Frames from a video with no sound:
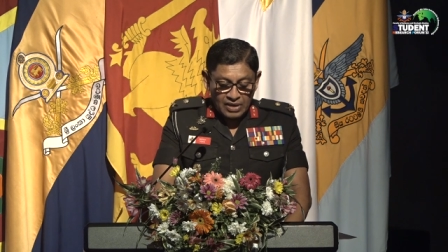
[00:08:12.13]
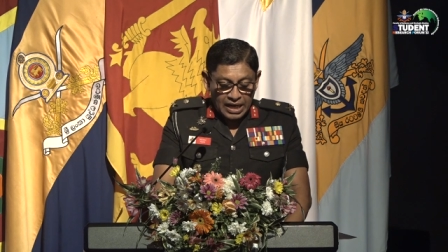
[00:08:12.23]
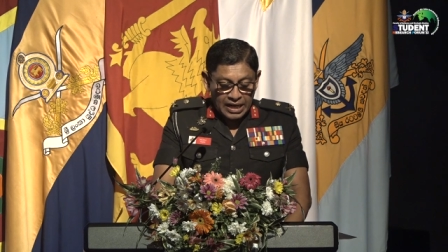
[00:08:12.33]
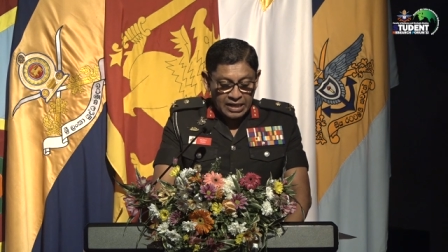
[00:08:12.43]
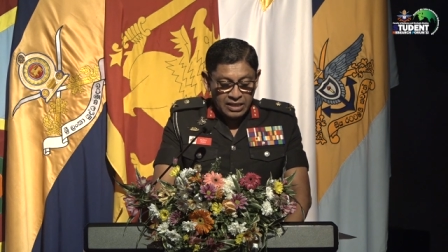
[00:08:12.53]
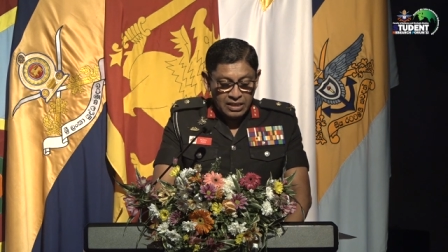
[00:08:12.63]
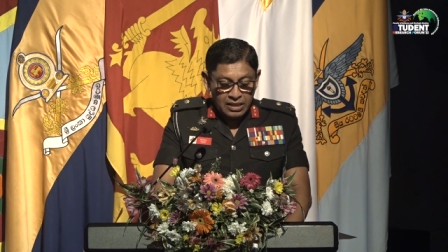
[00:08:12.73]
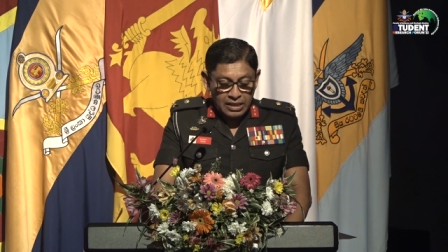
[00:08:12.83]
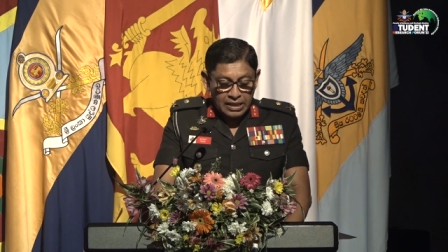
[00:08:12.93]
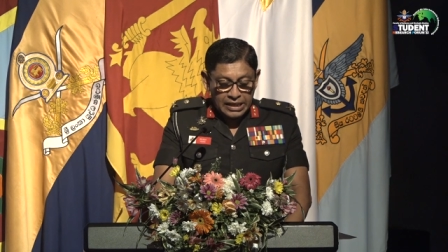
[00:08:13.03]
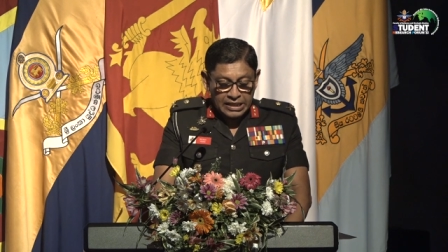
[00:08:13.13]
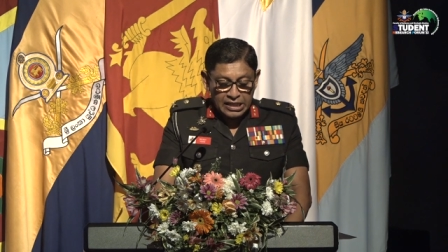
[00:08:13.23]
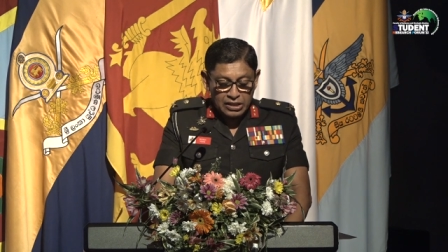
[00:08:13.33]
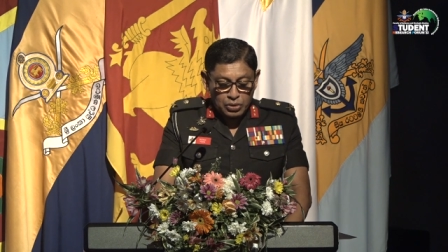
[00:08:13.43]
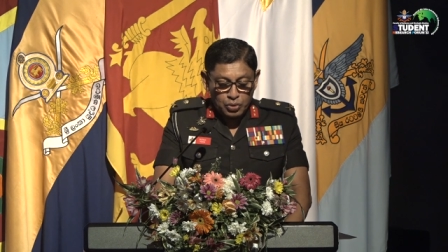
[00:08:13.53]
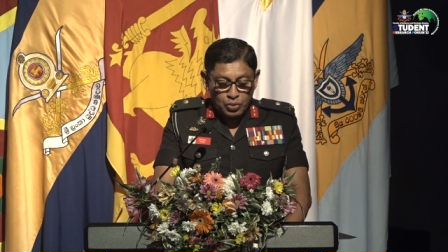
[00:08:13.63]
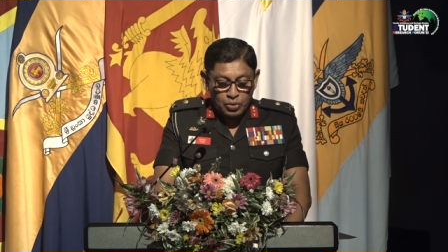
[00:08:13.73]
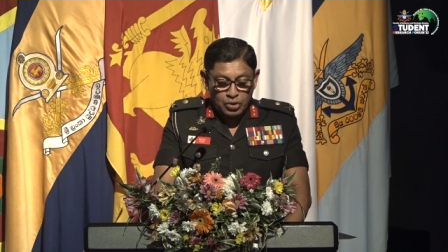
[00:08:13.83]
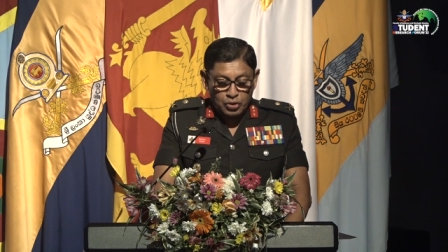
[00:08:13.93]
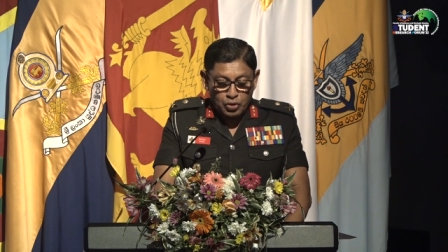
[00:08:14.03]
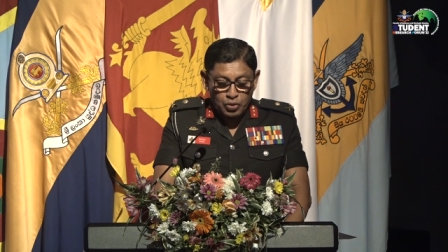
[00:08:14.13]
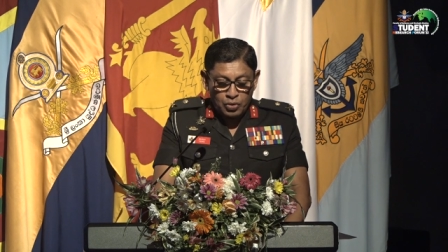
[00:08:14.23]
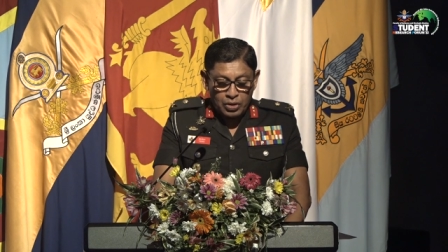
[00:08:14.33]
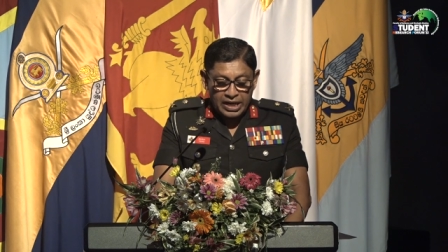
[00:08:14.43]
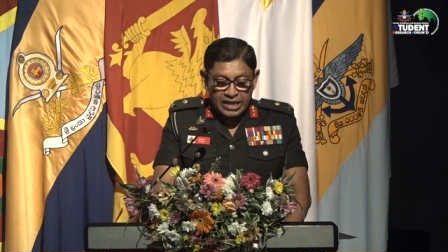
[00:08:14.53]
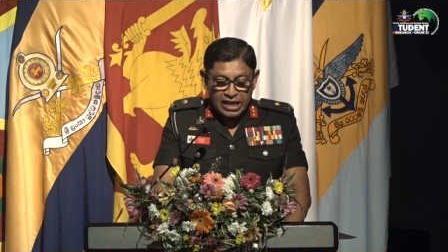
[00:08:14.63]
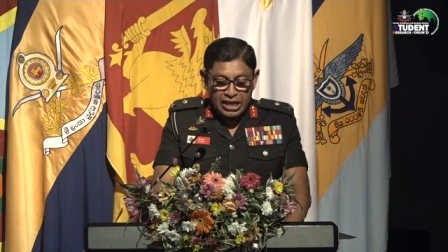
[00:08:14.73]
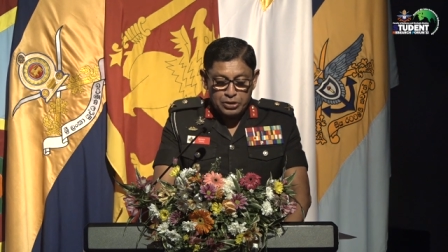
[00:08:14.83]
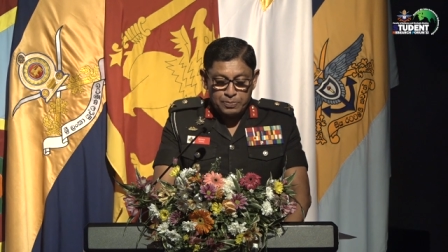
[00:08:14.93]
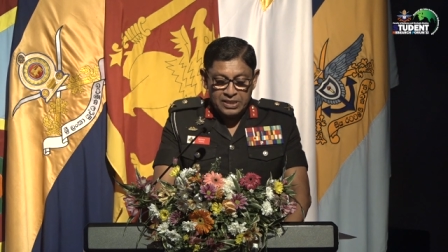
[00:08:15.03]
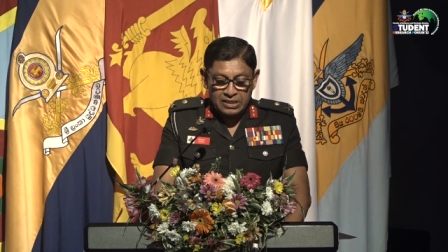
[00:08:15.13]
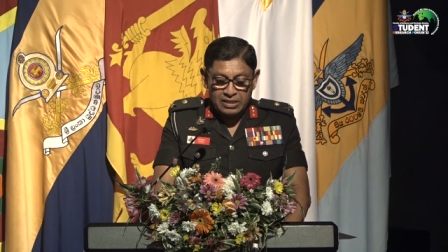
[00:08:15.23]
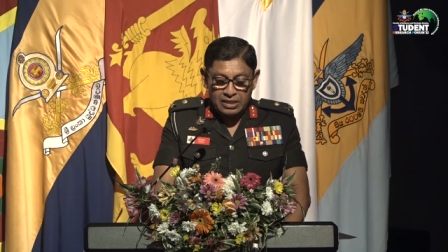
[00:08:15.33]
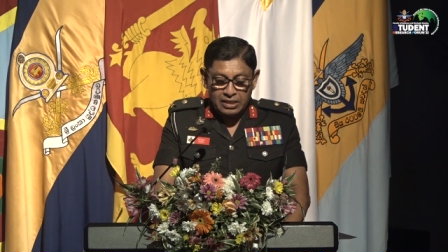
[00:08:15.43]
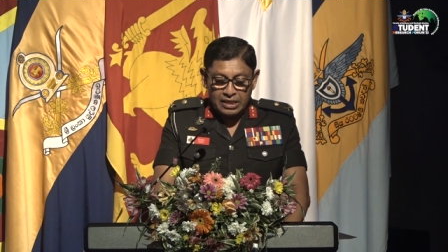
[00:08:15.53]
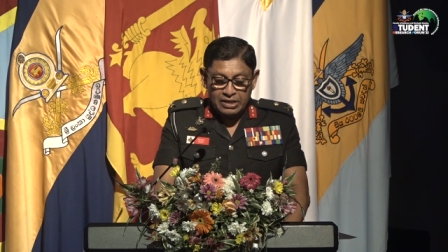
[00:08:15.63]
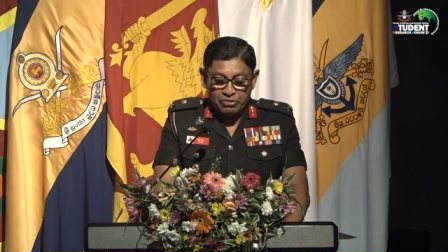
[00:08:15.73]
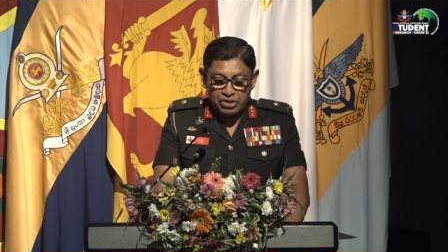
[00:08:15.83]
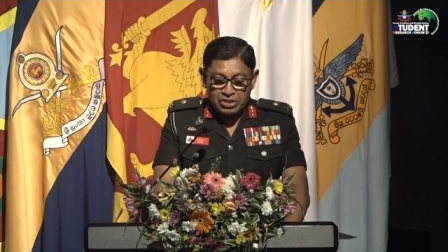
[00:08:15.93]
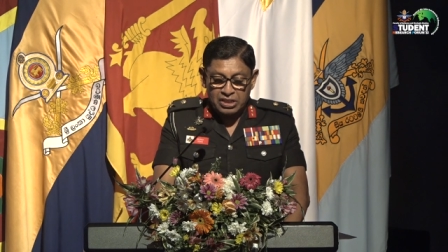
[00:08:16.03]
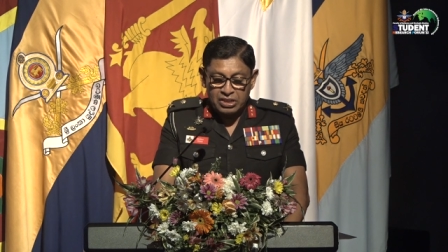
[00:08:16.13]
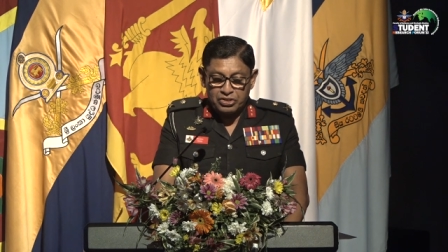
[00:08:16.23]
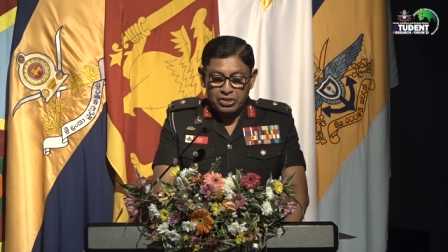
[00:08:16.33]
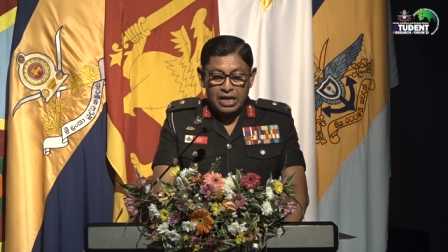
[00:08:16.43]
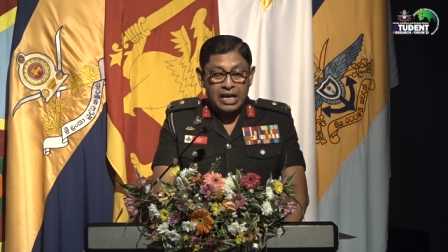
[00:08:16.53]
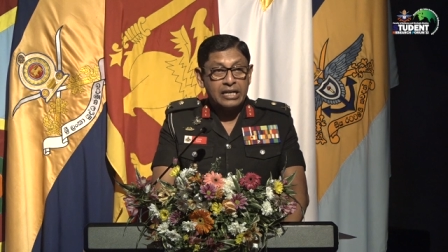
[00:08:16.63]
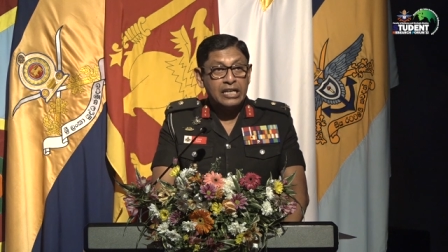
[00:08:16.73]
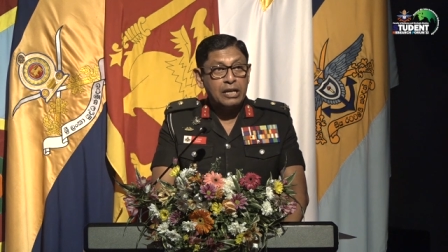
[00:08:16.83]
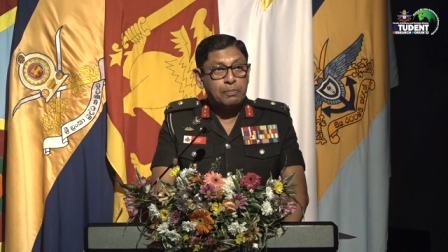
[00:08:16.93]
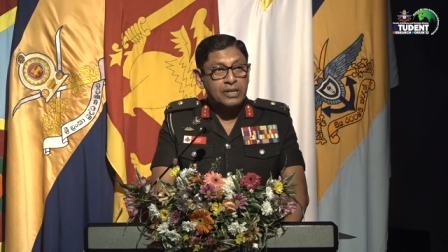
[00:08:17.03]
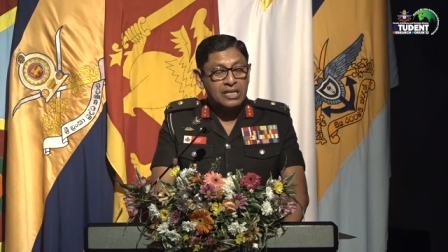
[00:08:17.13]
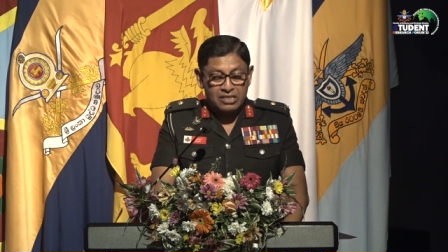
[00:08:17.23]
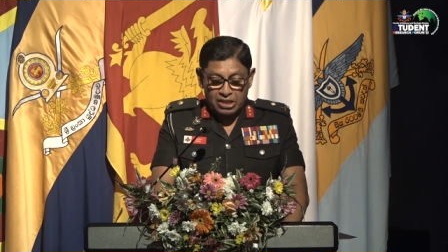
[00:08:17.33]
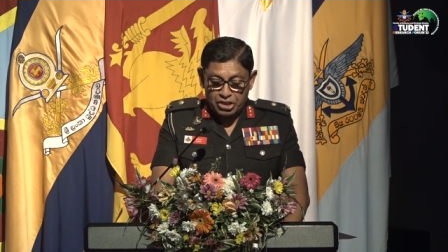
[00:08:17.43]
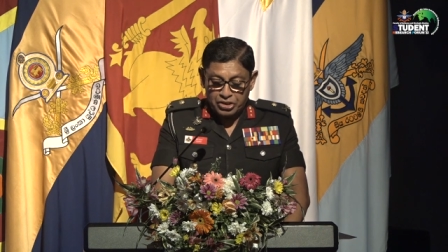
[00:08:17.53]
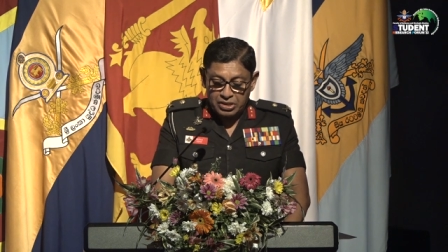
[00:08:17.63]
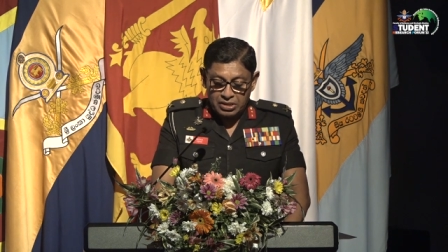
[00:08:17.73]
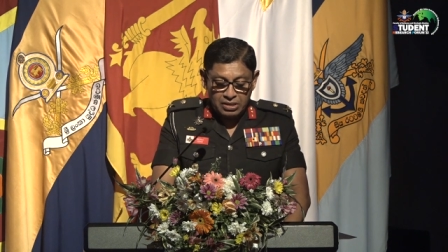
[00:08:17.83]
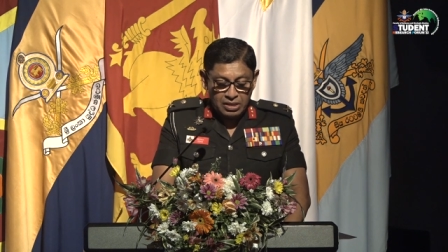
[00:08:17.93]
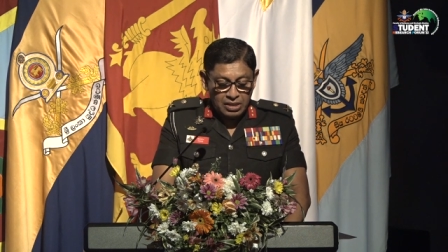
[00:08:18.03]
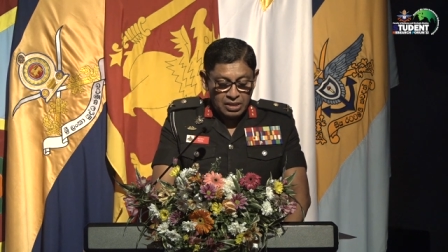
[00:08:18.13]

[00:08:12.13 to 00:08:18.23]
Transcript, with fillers: And it is through true engagements in research and deeper discussion